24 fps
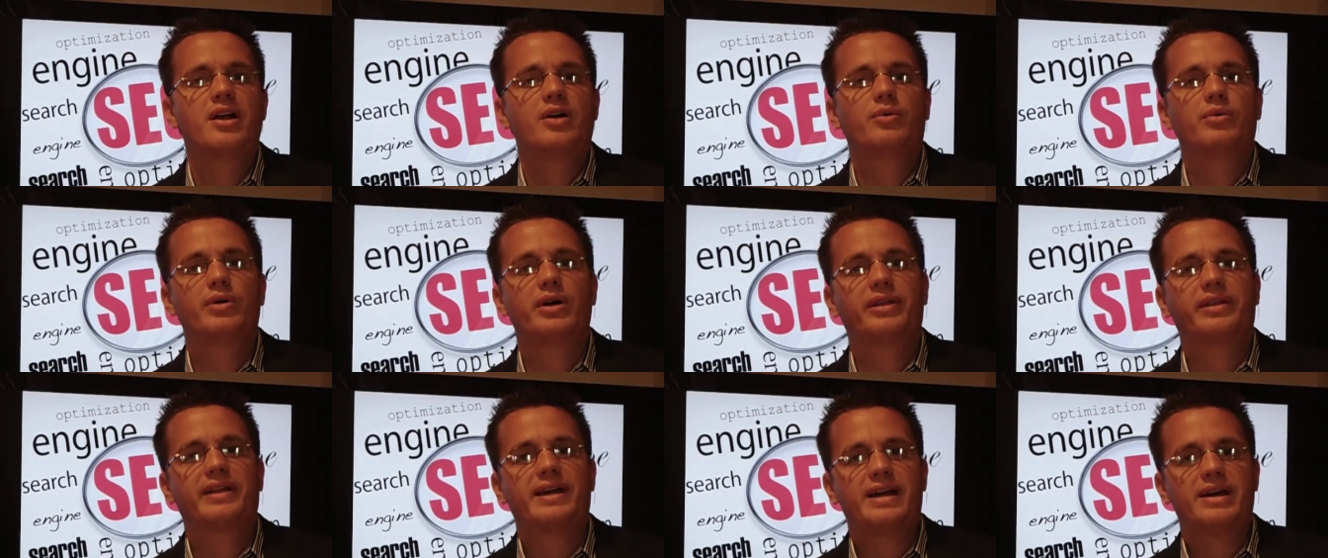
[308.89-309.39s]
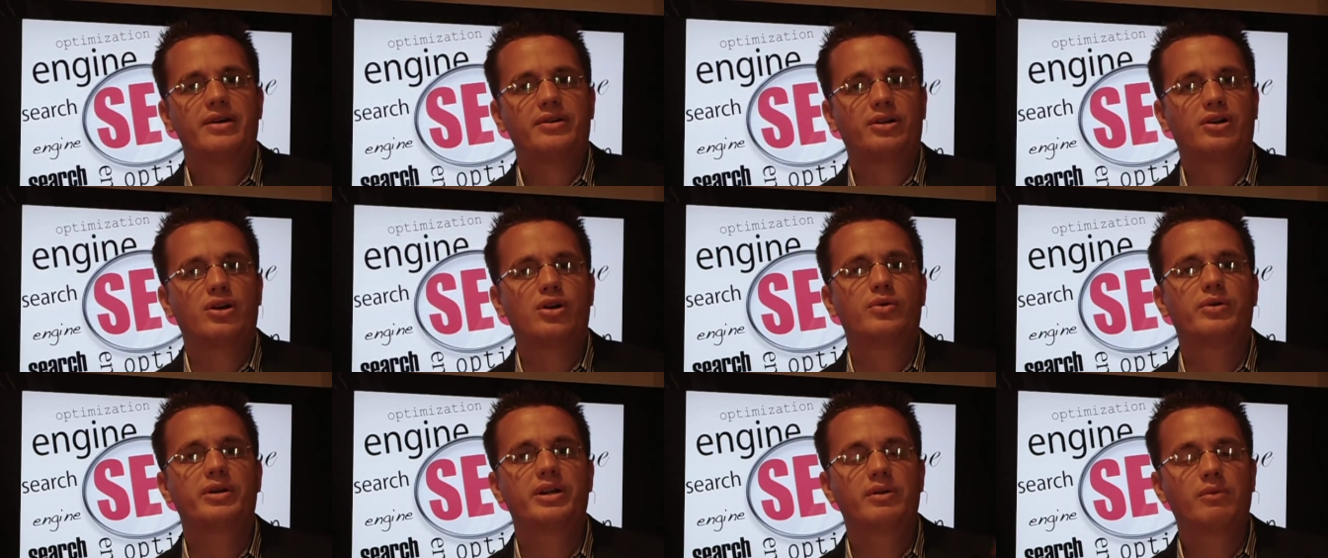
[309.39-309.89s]
with how to
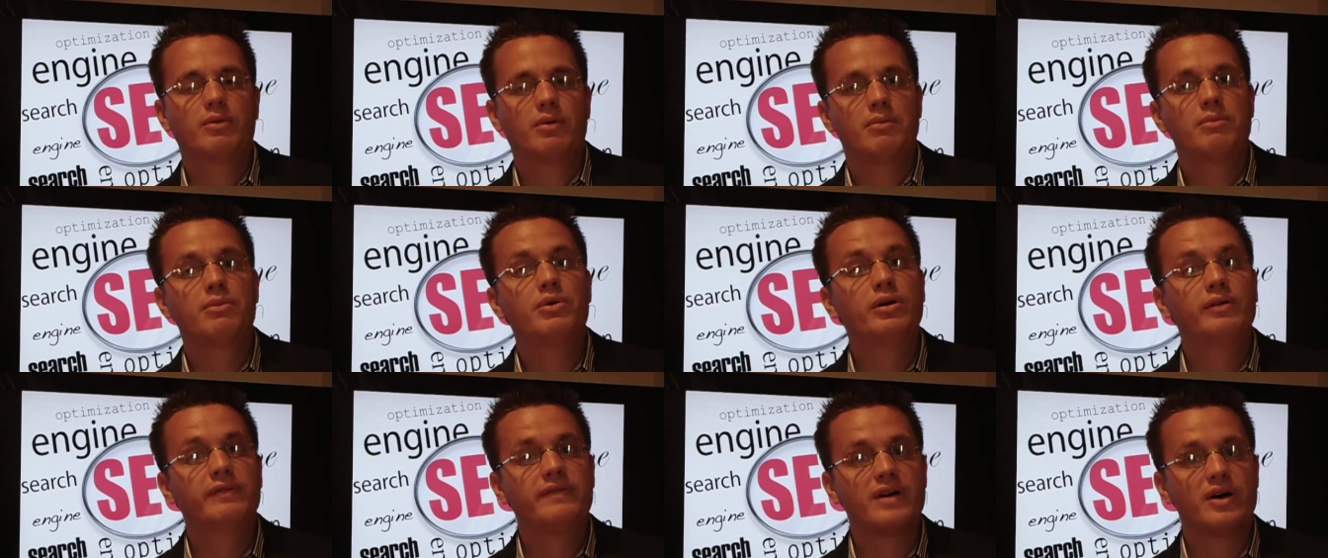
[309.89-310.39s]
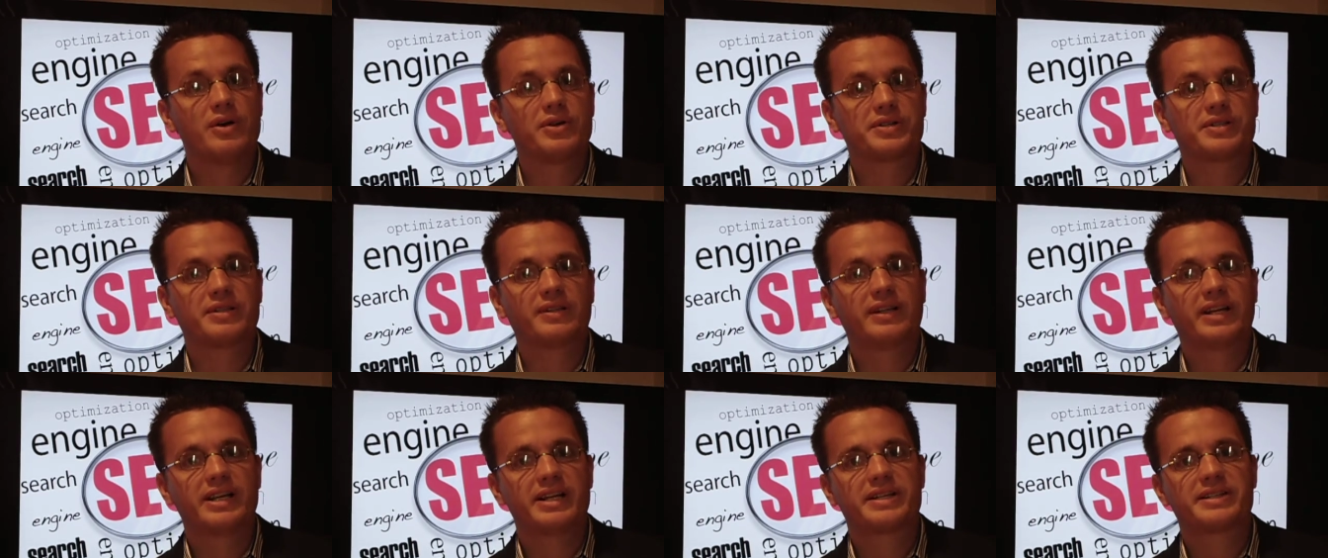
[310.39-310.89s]
go in and remove those
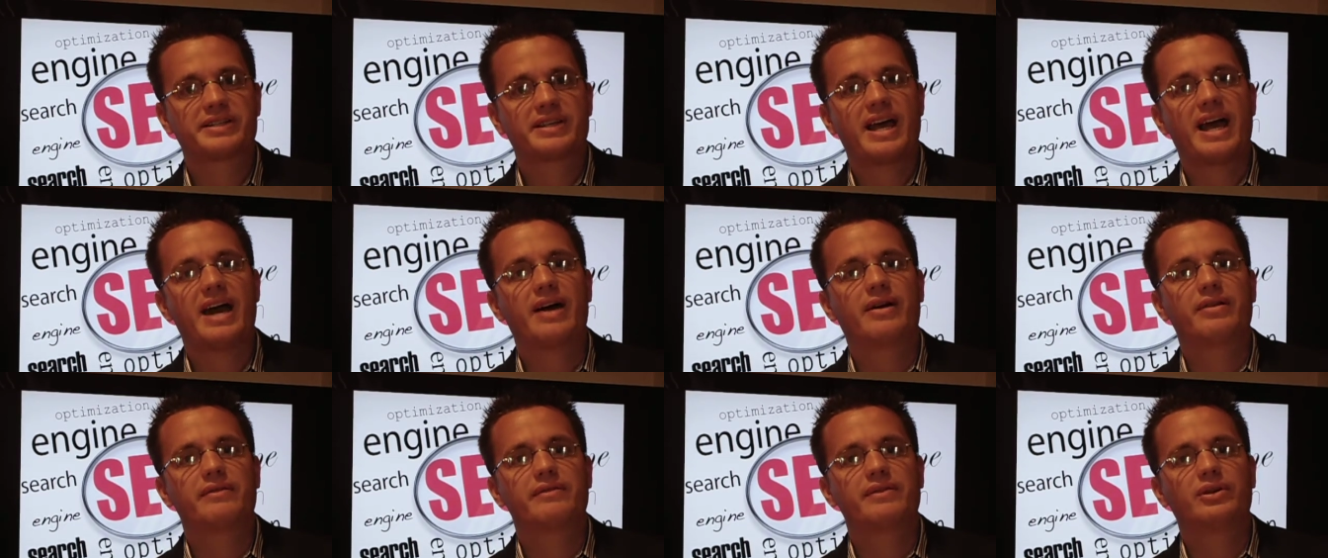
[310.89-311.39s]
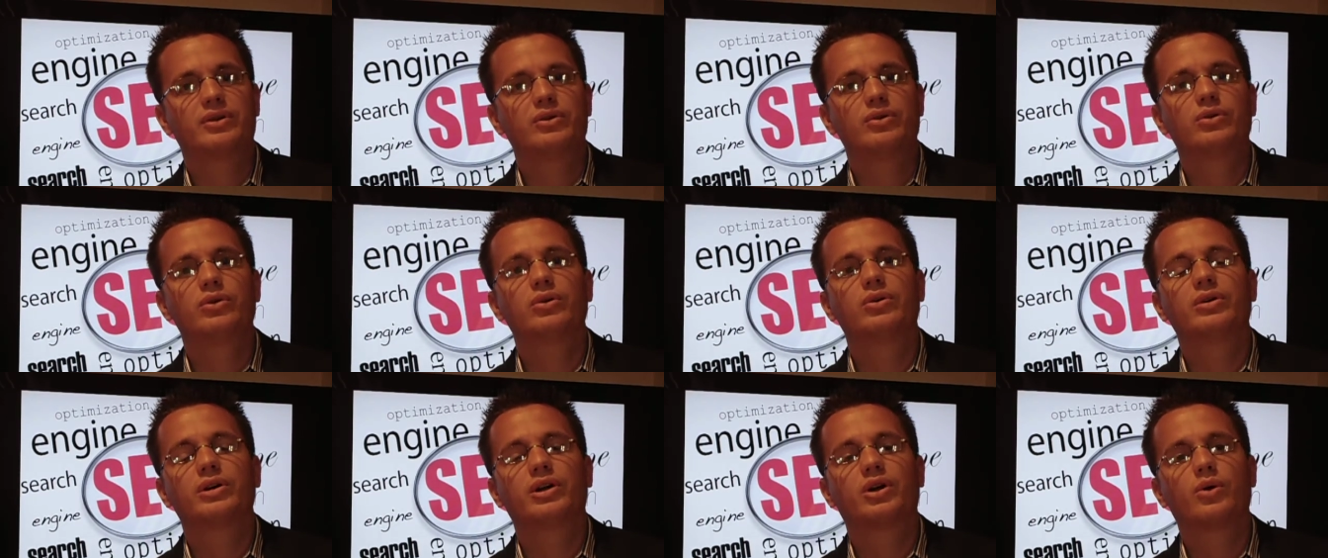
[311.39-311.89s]
links out of the
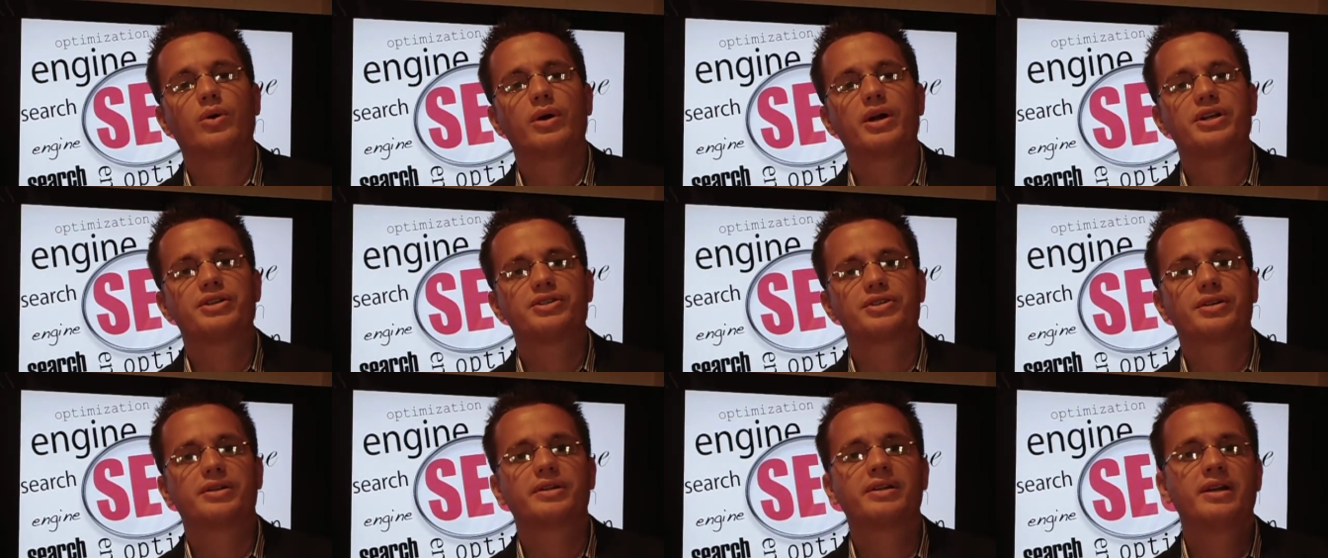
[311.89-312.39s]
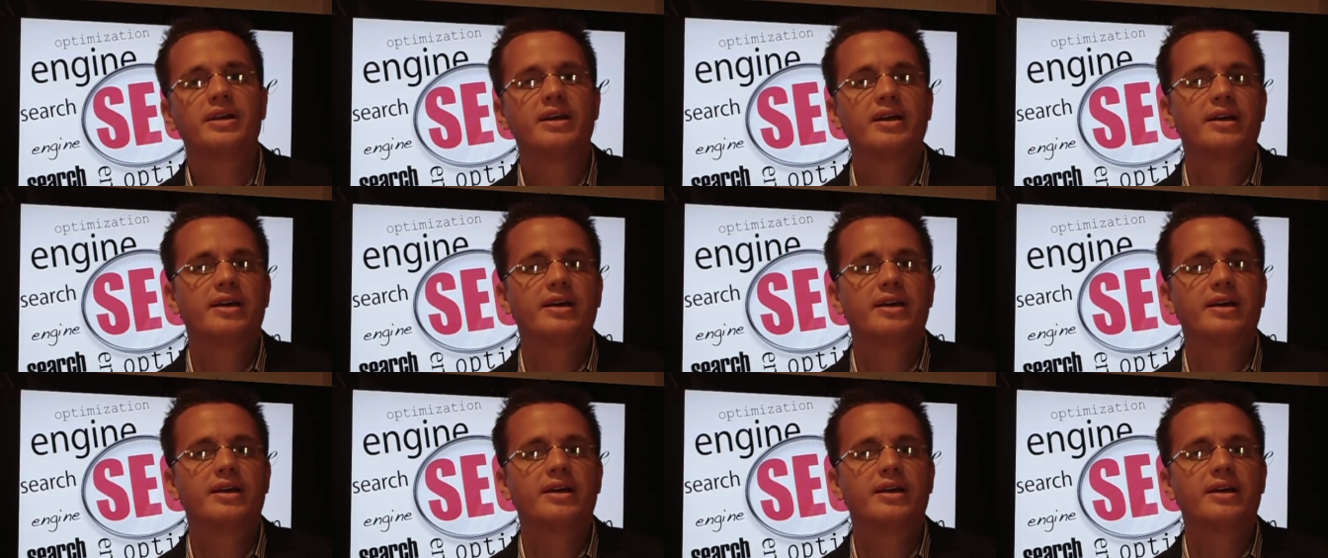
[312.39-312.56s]
Google equation